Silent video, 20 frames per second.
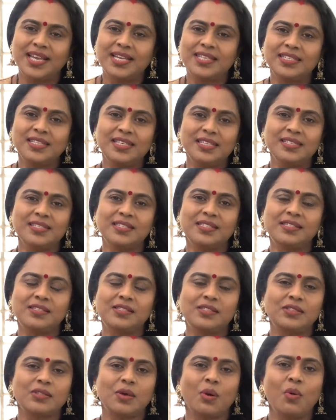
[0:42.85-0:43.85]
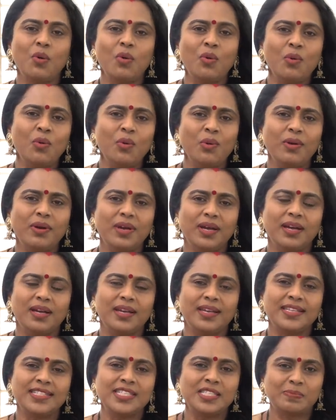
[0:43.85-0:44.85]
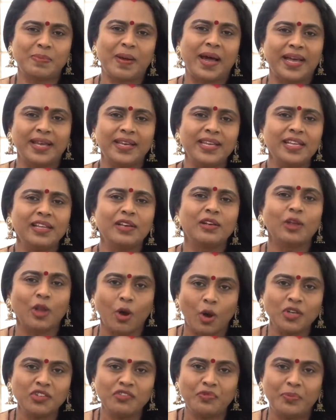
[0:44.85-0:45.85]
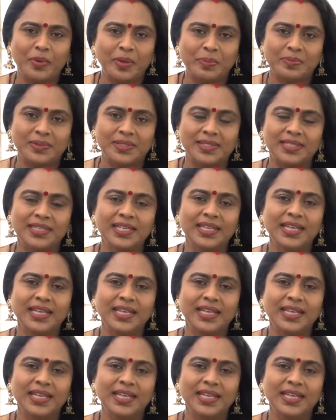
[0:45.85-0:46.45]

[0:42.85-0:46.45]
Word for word: She is so inspiring a lot of people